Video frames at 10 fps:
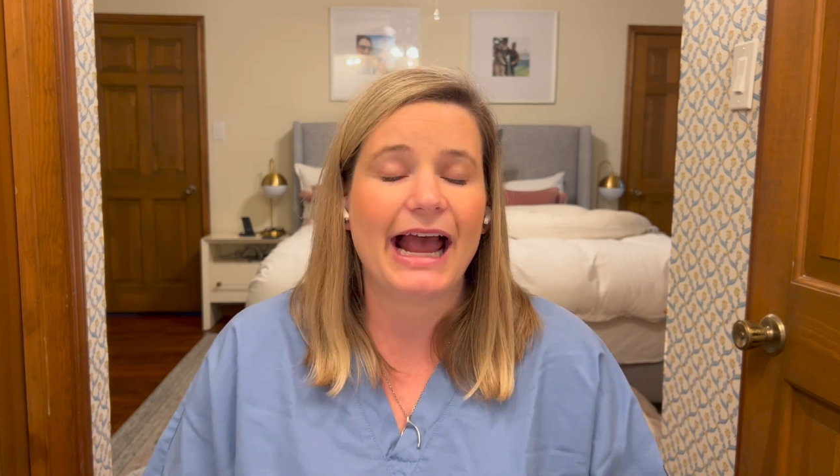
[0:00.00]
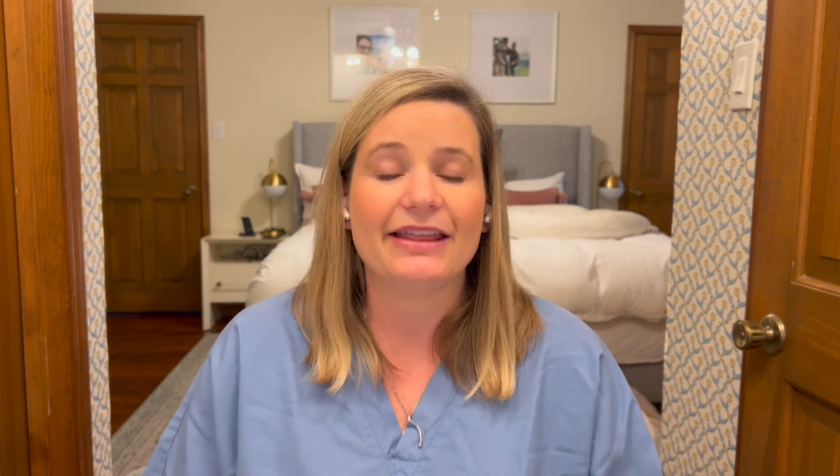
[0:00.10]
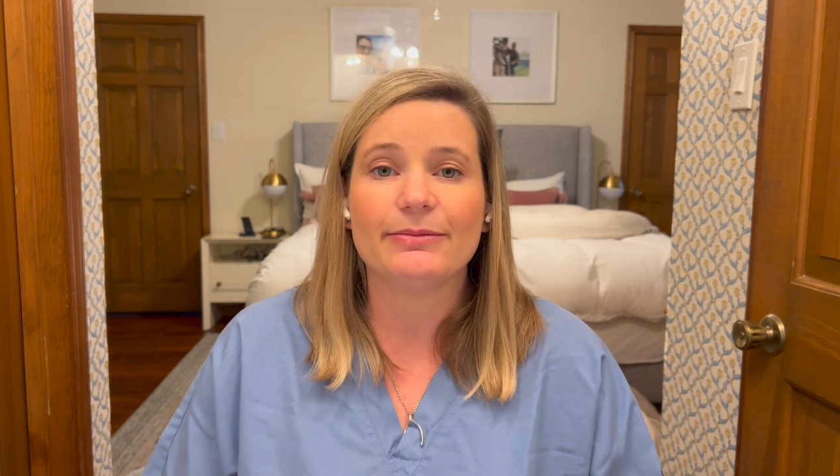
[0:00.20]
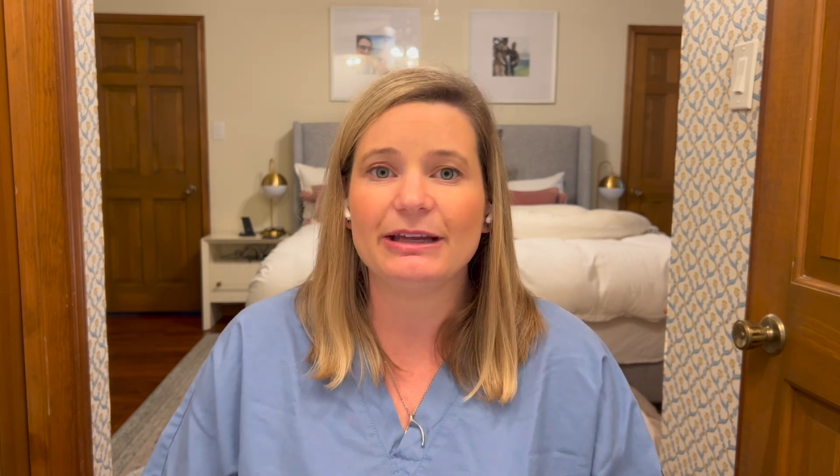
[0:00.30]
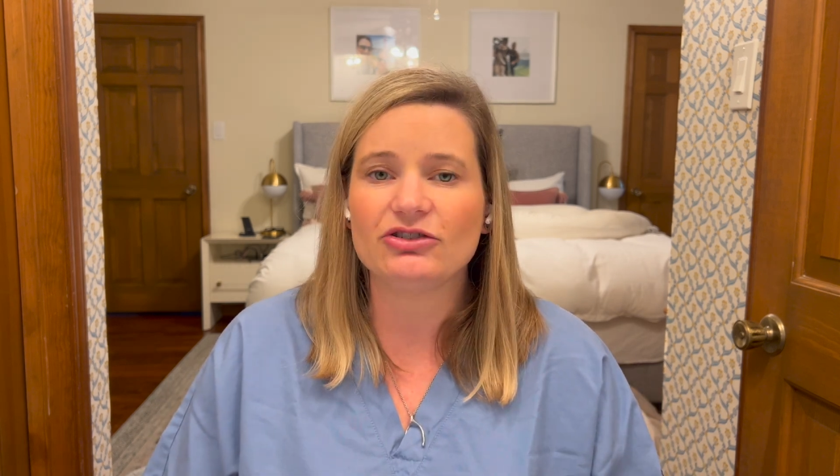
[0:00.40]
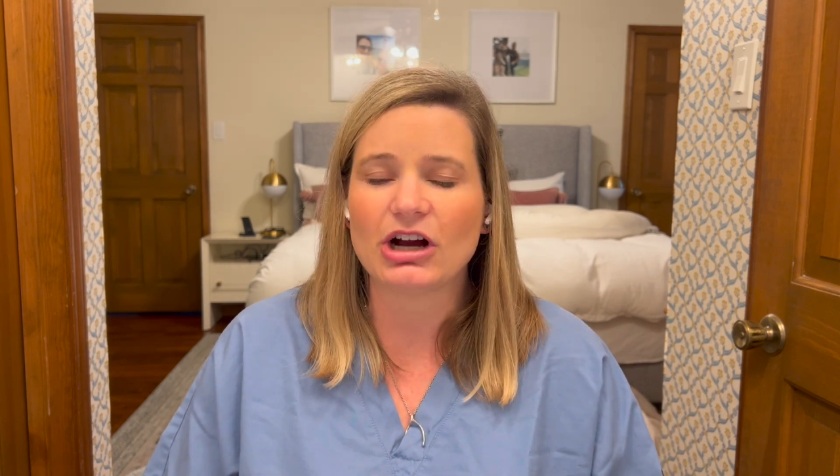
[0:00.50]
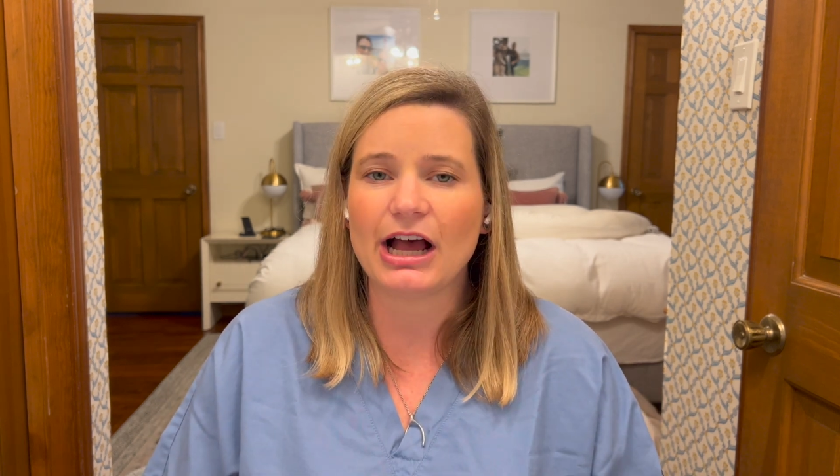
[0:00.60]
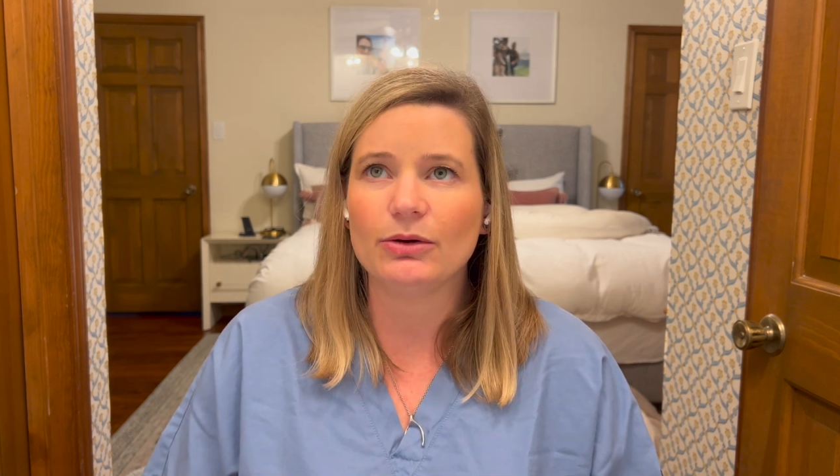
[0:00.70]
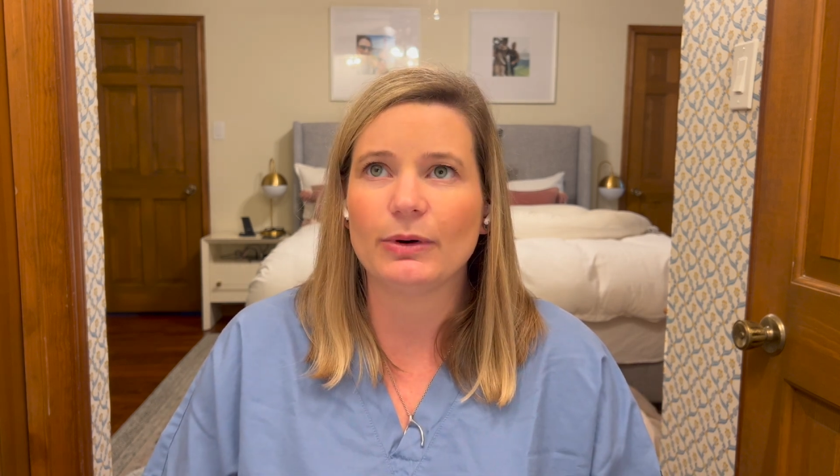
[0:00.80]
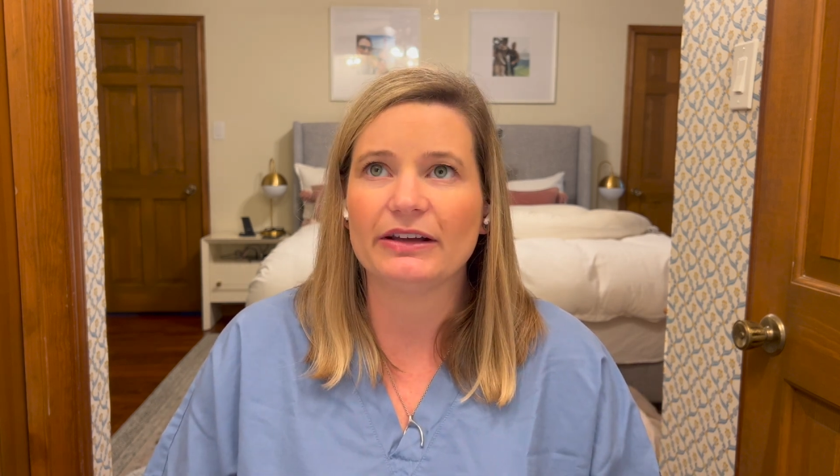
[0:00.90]
And the MEES
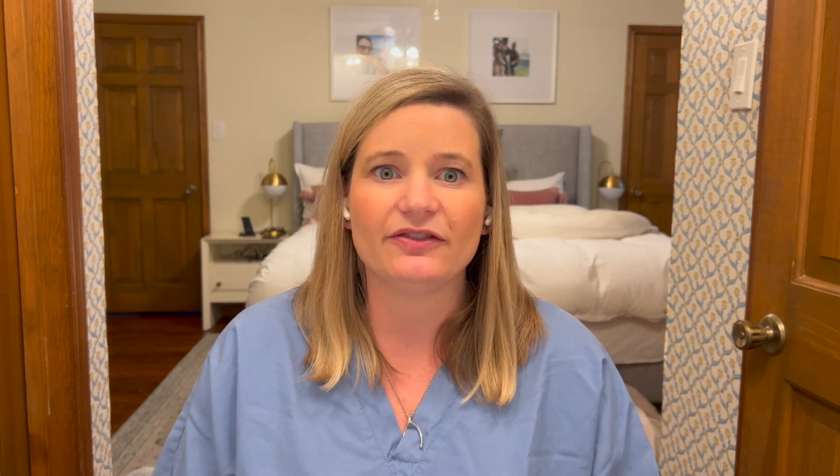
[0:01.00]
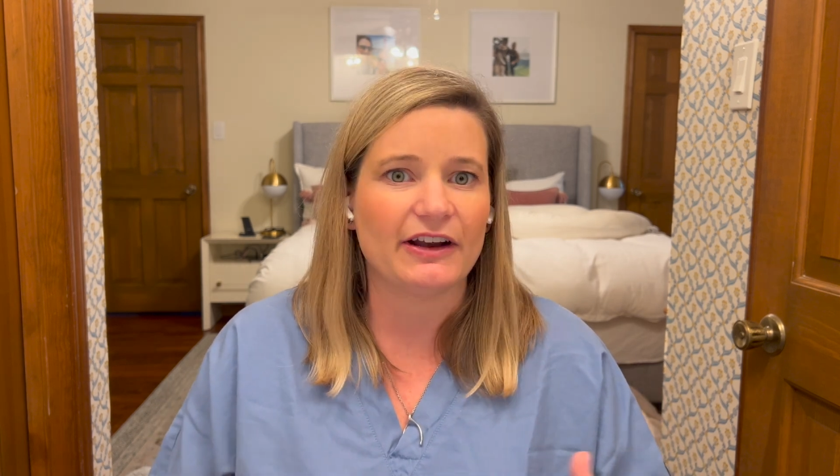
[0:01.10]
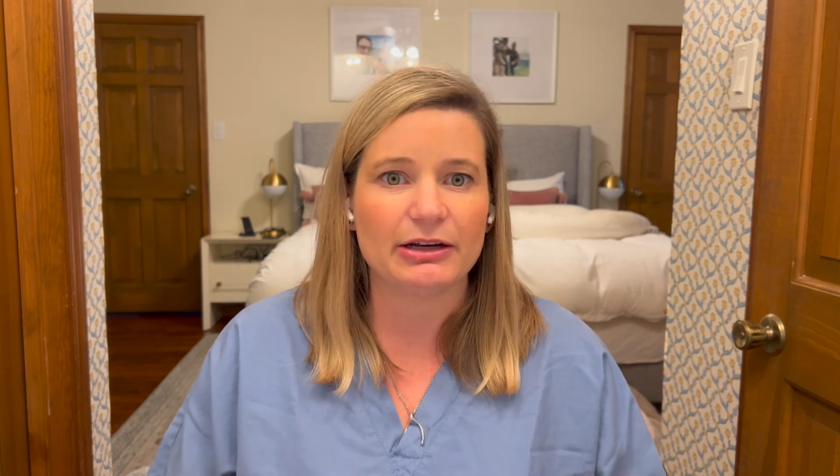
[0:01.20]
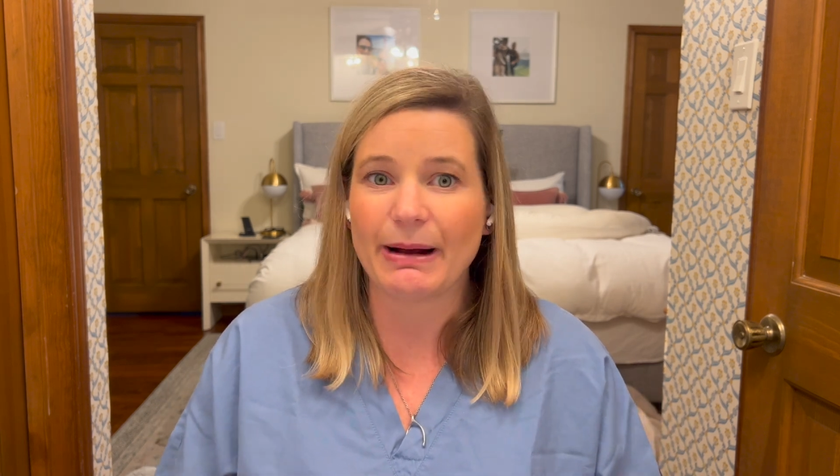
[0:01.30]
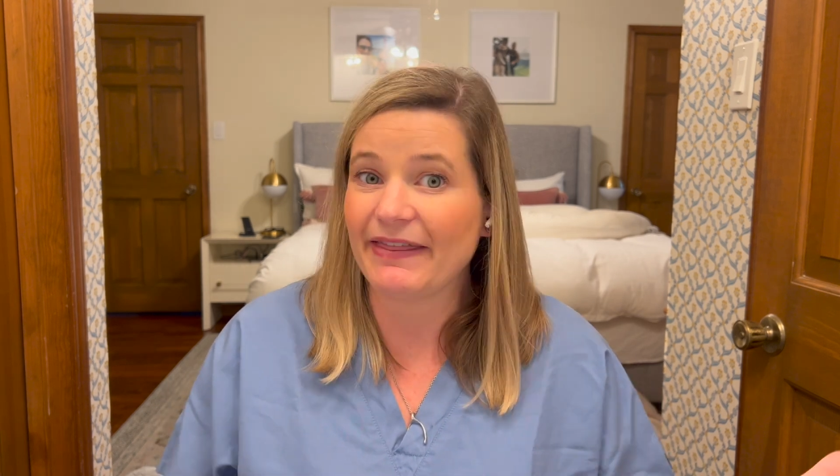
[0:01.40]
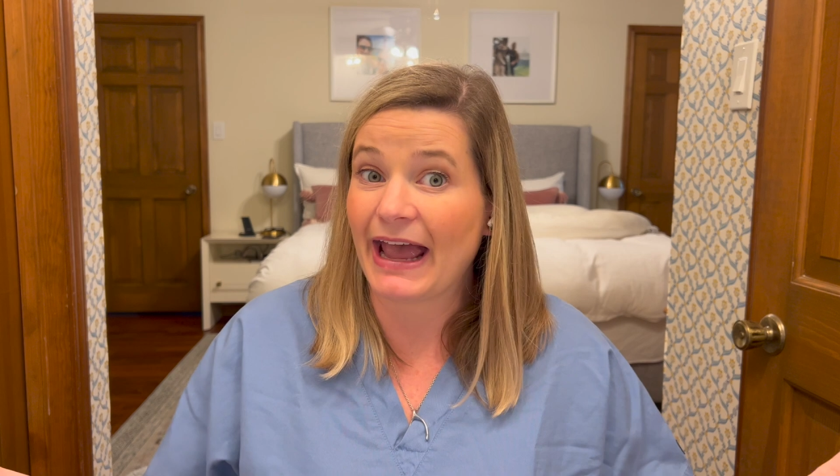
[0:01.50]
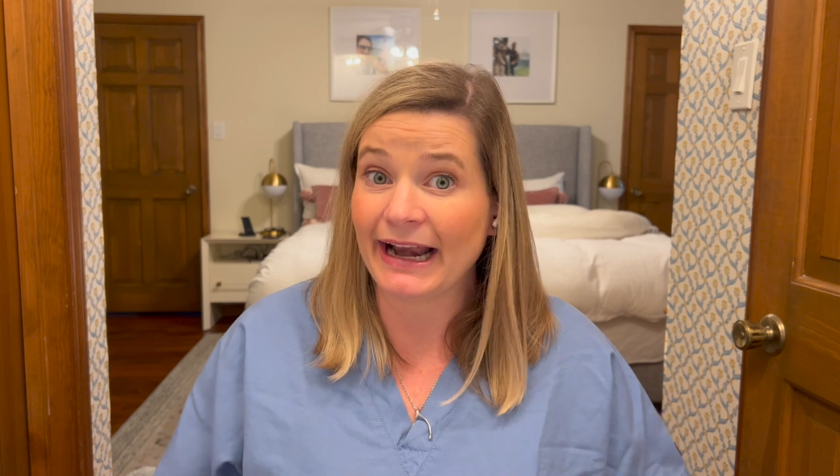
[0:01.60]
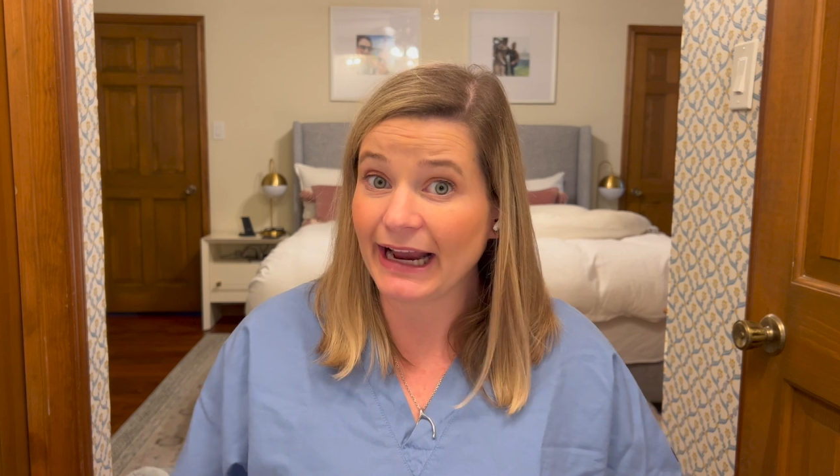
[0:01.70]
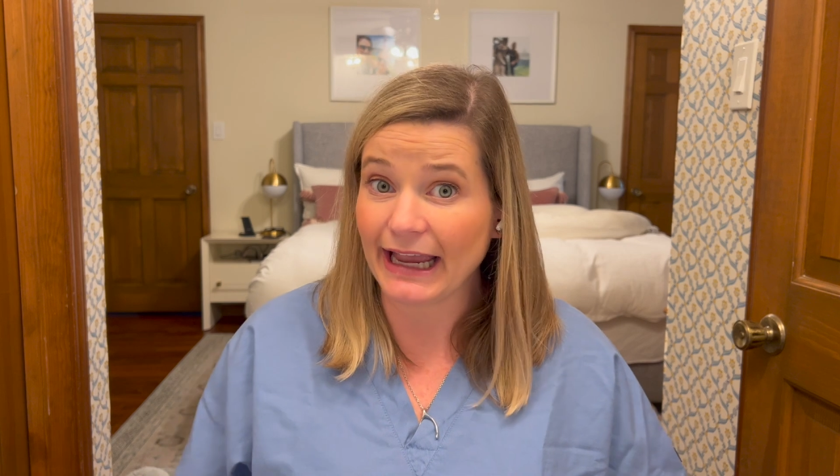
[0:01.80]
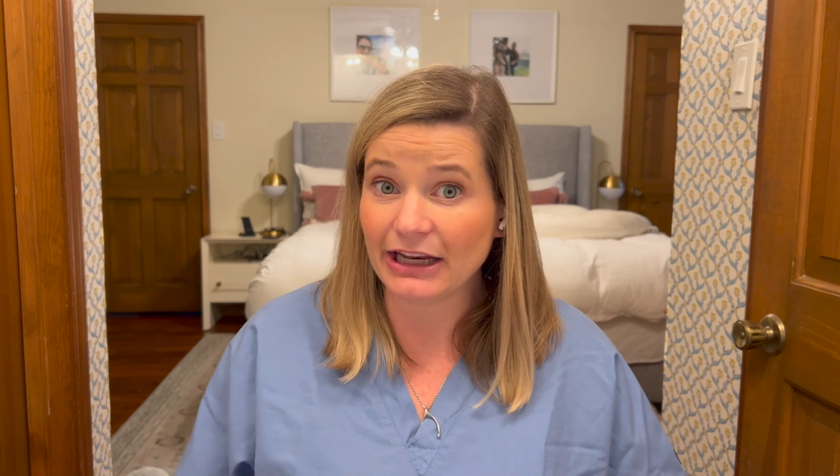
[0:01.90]
trial was funded by the
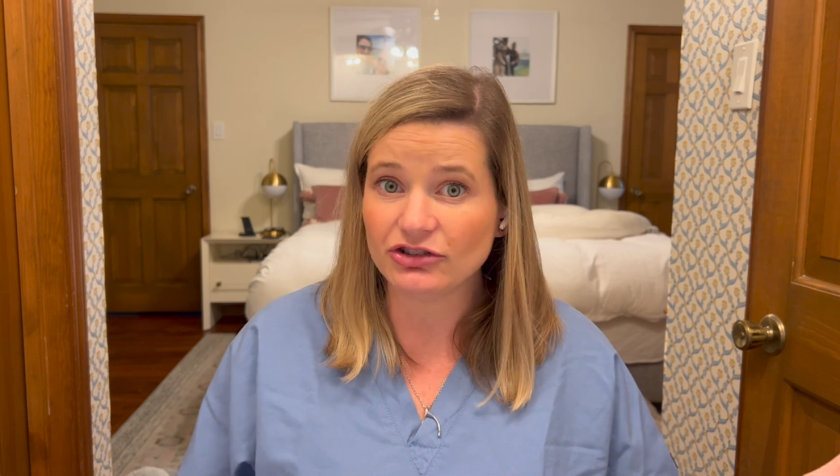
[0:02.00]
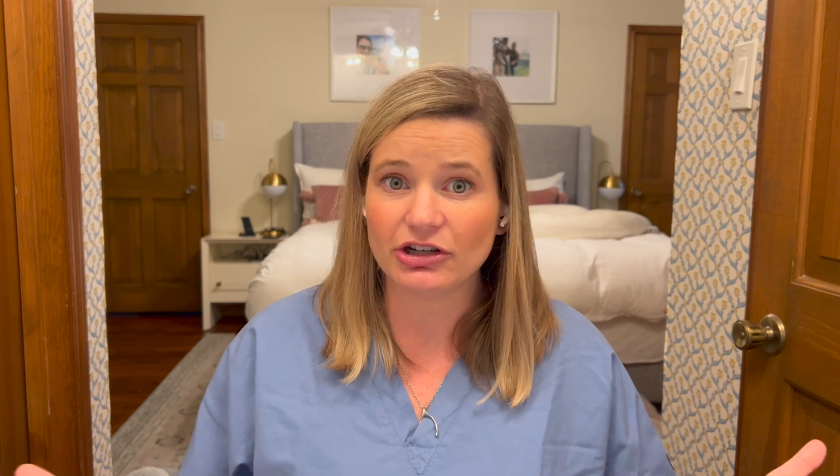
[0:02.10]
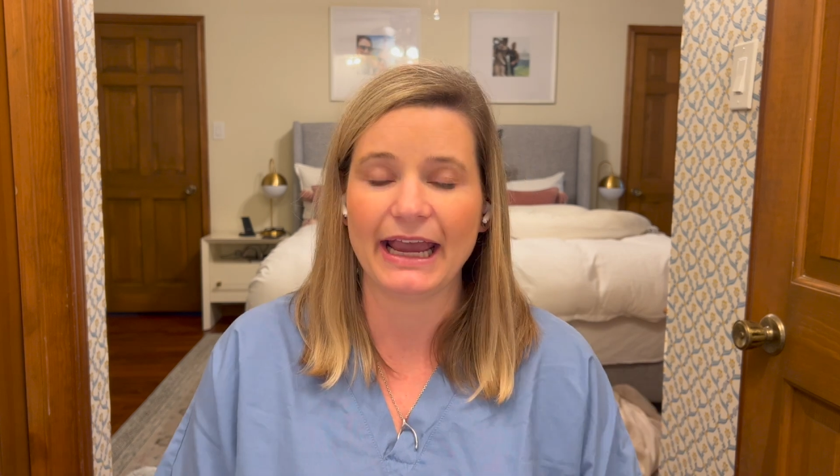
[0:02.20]
NIH